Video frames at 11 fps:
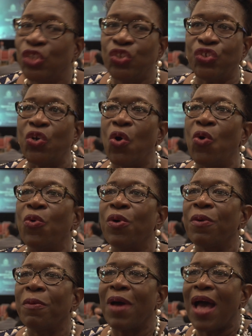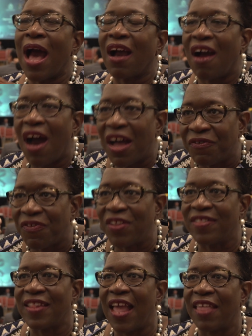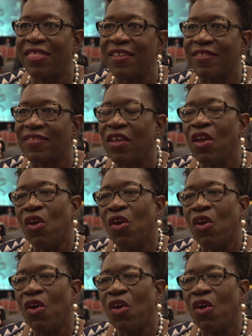So a conference like this